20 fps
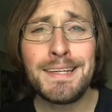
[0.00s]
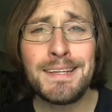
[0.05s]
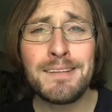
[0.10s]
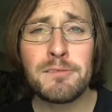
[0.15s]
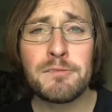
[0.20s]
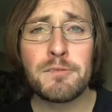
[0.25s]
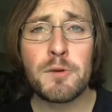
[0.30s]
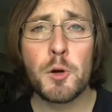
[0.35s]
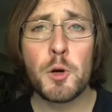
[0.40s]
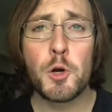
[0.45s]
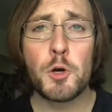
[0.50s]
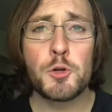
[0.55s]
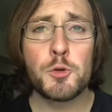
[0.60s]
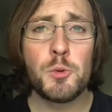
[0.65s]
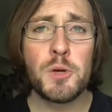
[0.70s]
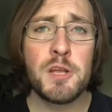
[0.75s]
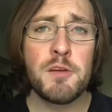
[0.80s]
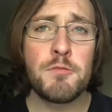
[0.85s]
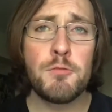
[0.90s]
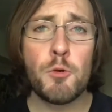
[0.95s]
for
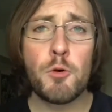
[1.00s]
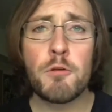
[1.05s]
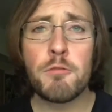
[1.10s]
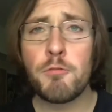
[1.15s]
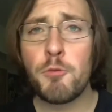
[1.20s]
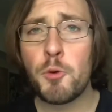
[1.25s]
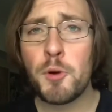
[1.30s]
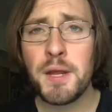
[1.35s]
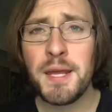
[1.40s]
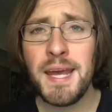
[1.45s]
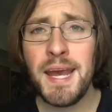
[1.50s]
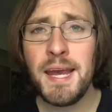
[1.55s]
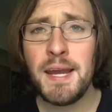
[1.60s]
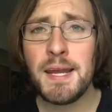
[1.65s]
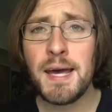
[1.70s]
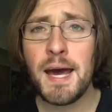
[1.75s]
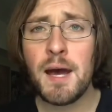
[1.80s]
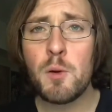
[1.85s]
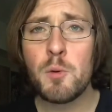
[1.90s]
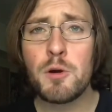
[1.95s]
24, 48
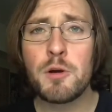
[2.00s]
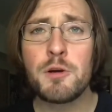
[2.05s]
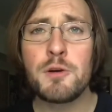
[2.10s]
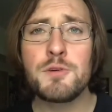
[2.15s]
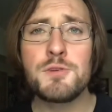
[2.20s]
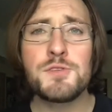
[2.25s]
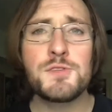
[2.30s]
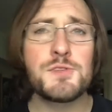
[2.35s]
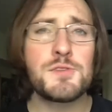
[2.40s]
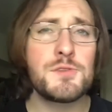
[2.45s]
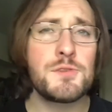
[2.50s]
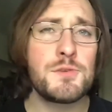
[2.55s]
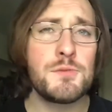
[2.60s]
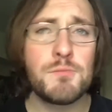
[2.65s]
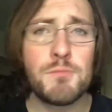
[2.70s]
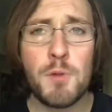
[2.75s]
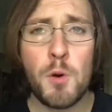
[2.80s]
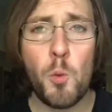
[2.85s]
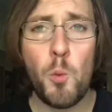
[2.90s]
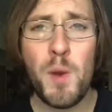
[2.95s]
hours,
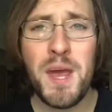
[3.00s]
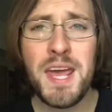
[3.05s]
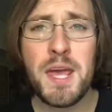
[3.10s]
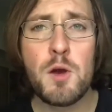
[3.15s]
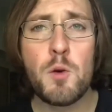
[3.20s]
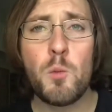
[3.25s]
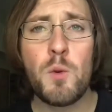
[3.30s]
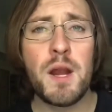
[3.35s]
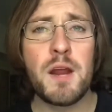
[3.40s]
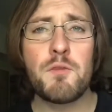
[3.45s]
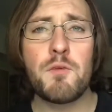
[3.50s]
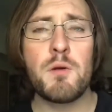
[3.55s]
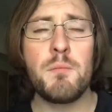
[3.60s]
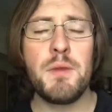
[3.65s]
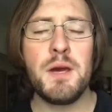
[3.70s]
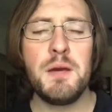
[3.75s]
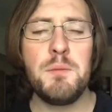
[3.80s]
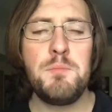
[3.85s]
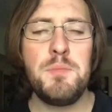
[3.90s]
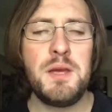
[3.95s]
a week, whatever it
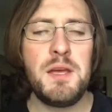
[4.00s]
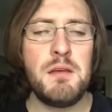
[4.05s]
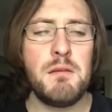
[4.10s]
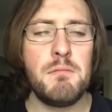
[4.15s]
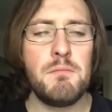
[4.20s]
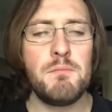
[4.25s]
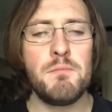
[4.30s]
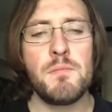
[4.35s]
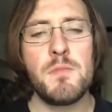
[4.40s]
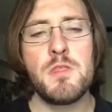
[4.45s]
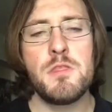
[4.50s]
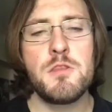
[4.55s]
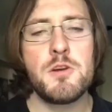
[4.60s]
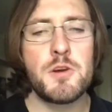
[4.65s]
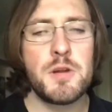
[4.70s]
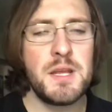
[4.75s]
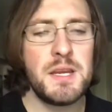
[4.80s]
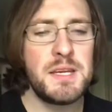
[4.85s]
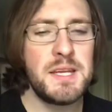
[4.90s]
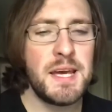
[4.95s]
might be,
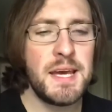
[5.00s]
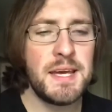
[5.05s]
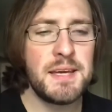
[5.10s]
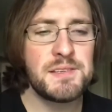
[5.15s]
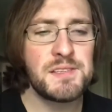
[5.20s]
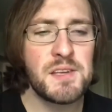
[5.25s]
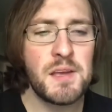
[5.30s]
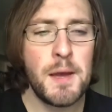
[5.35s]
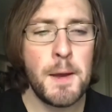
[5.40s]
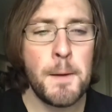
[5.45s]
30 days.